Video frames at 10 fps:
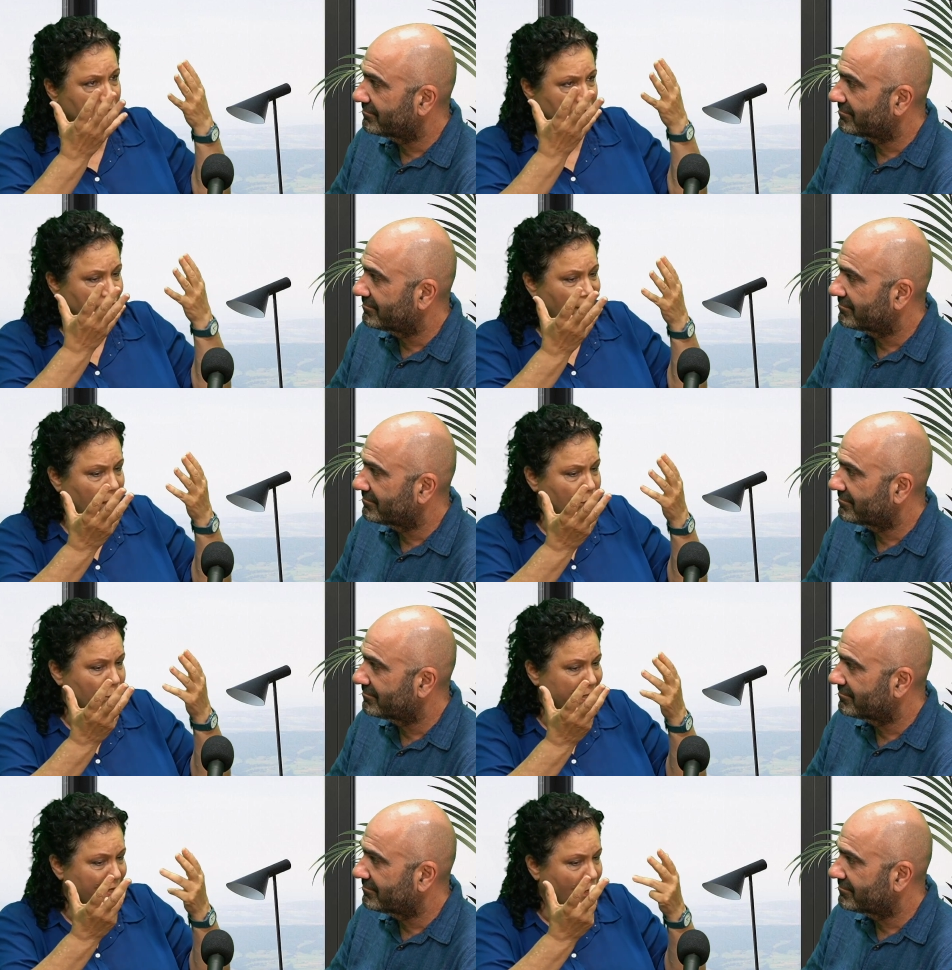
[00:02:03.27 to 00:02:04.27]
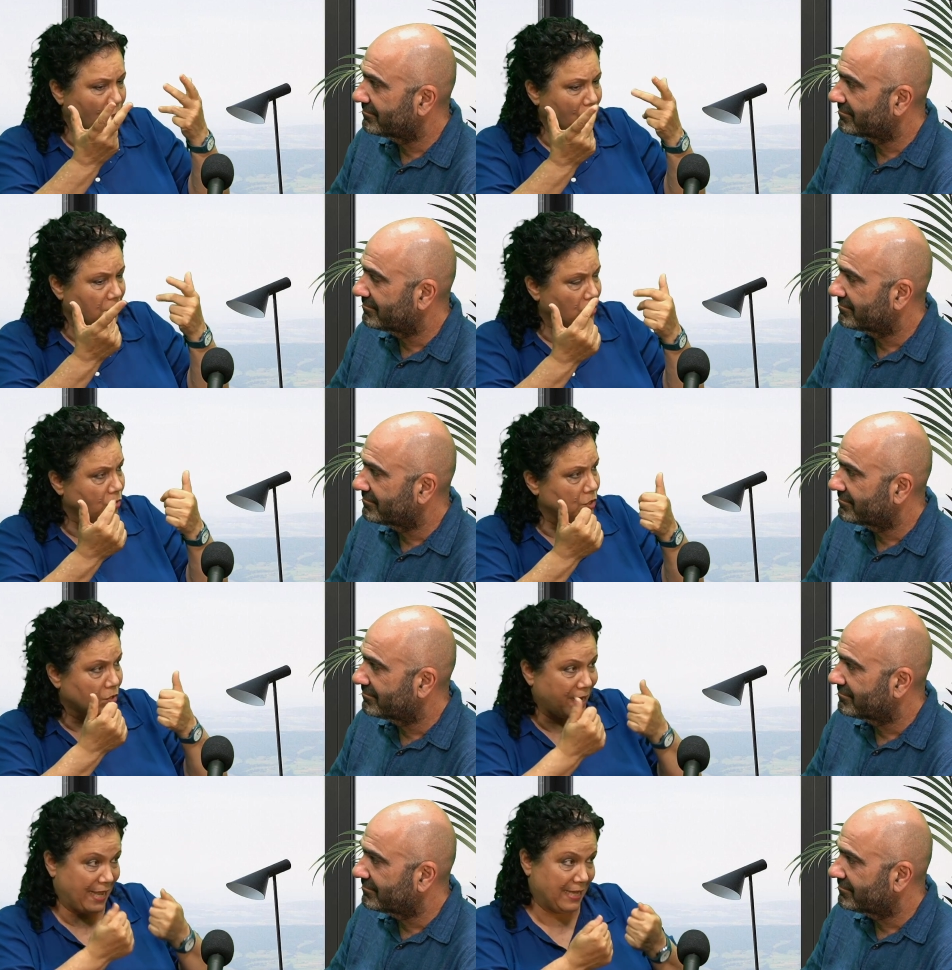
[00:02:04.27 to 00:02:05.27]
Speaker 1: of how to encode it to your
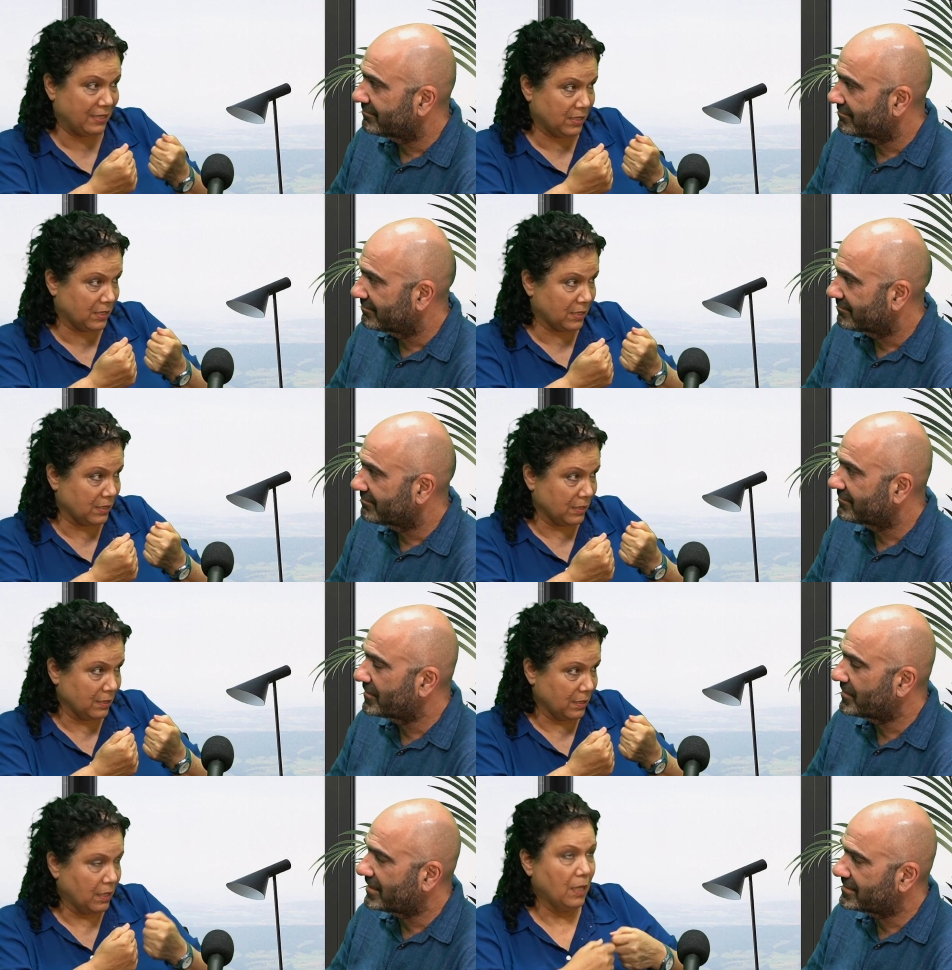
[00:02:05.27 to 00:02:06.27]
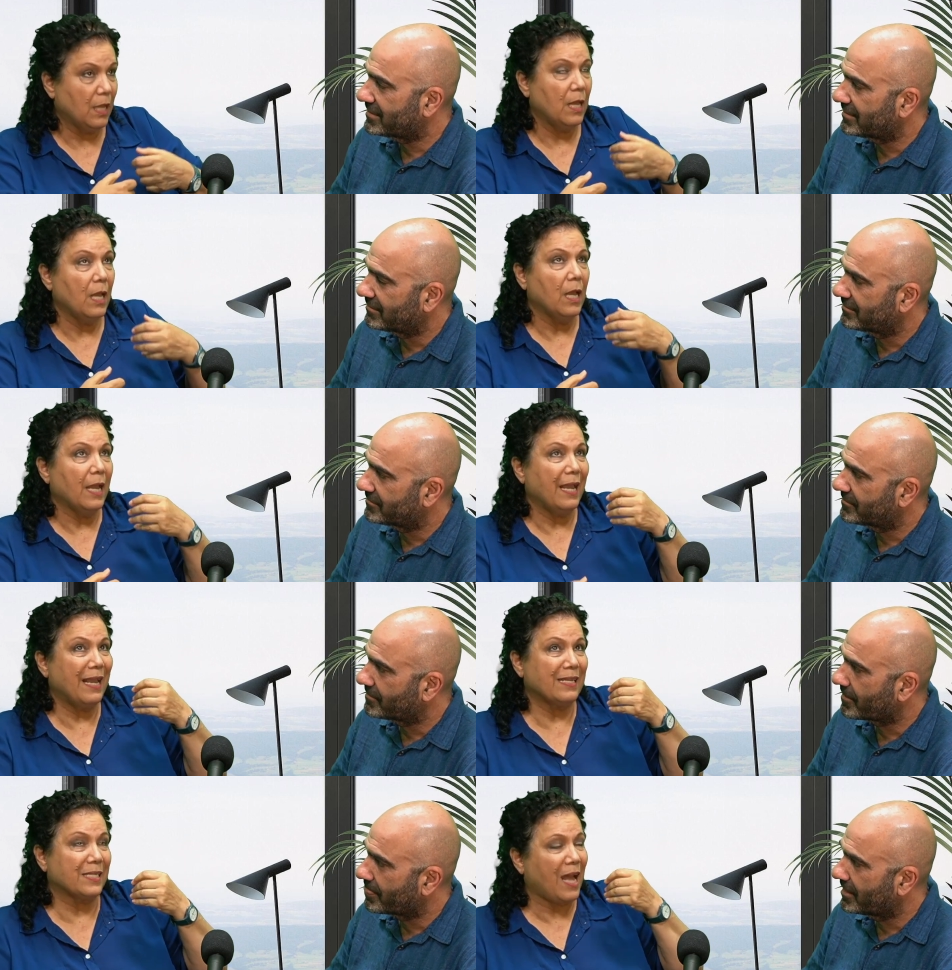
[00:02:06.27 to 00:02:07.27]
hands Amazing.
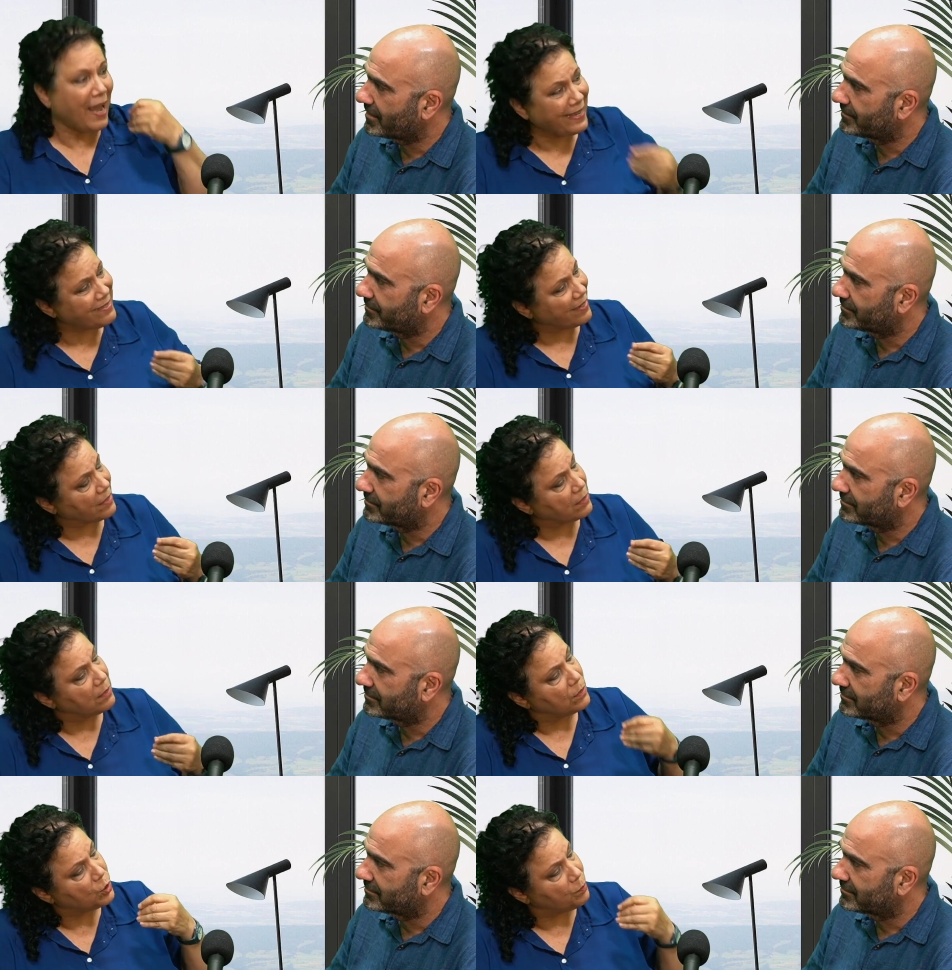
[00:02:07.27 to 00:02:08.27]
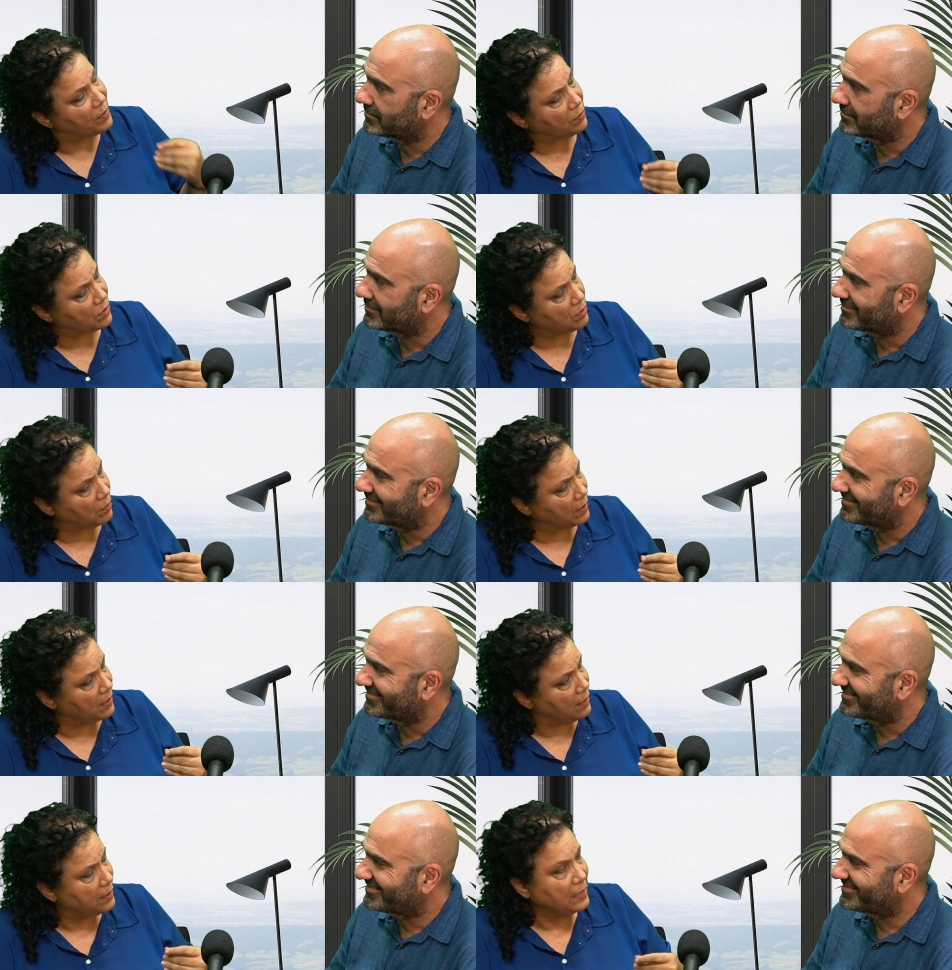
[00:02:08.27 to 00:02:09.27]
as high tech spiritually.
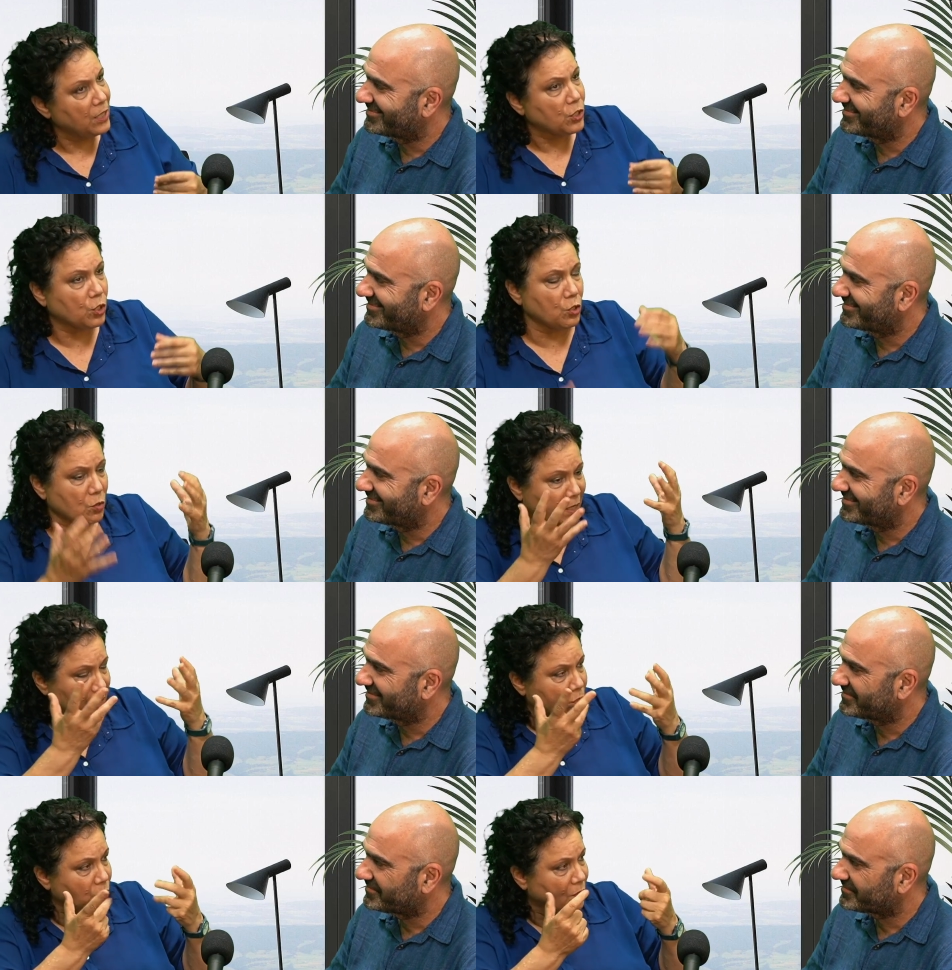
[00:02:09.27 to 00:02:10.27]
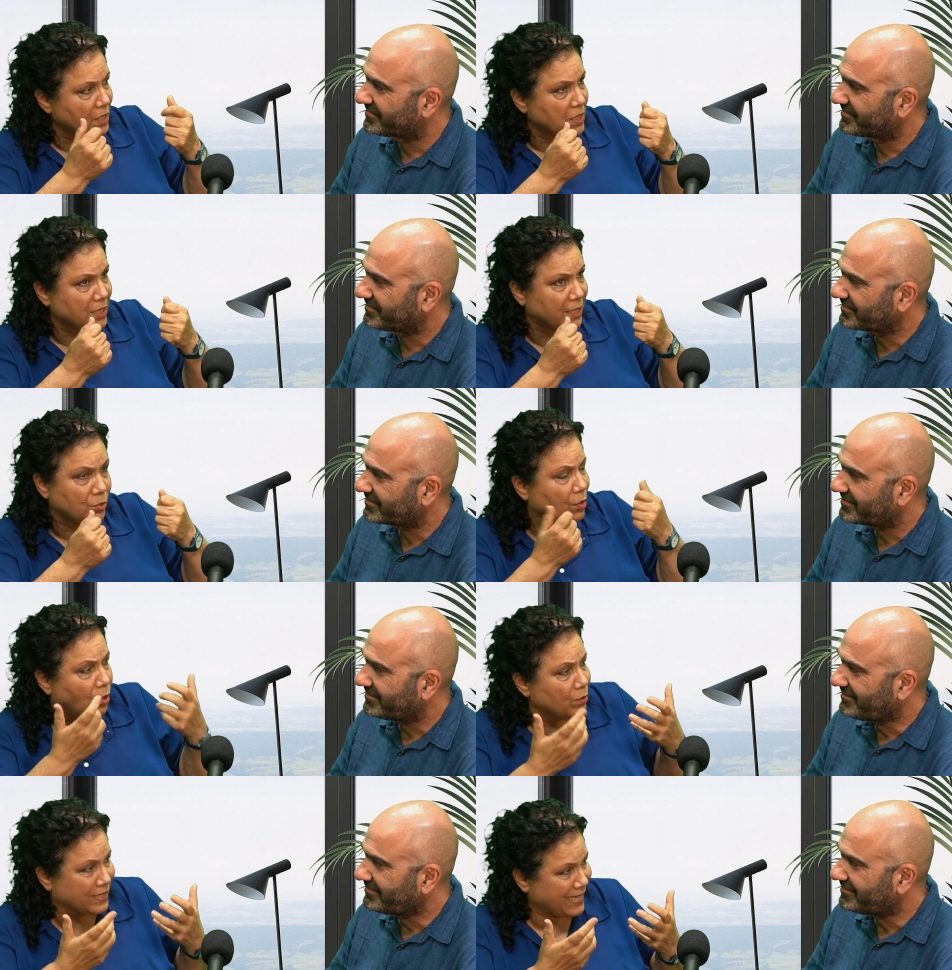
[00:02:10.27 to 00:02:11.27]
Mm-hmm. So you can do this and do a whole
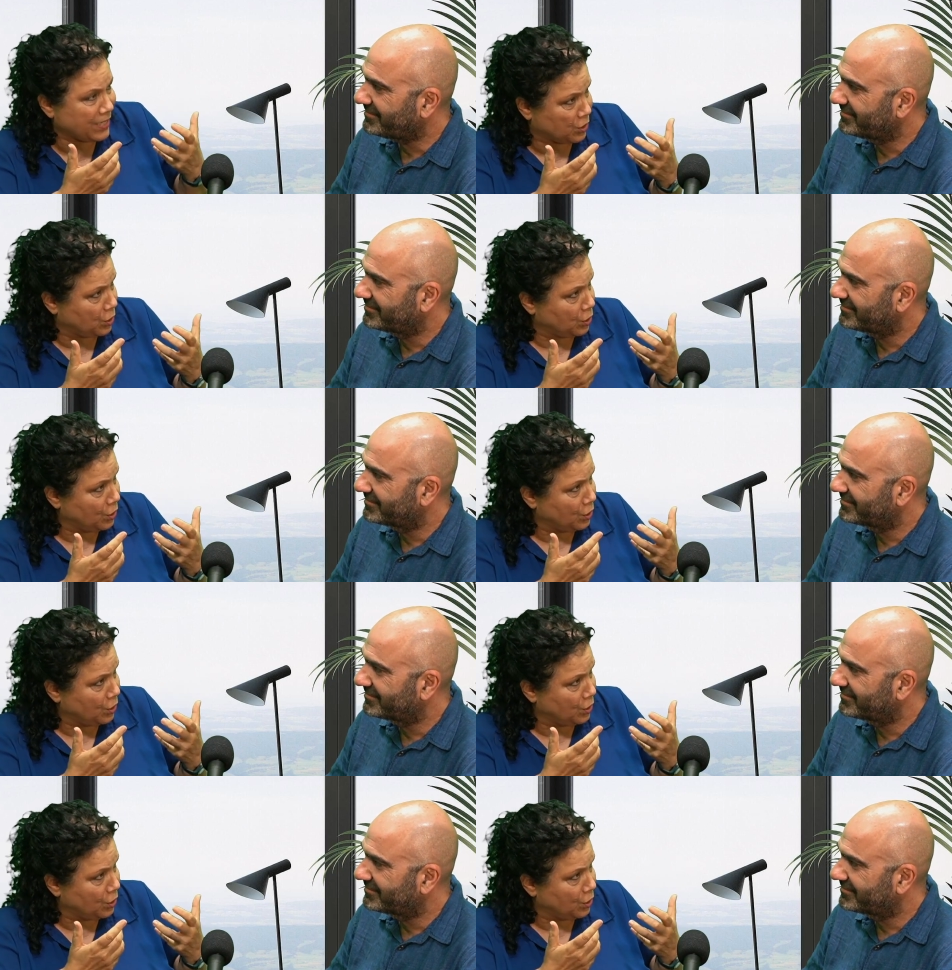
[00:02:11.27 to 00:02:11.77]
session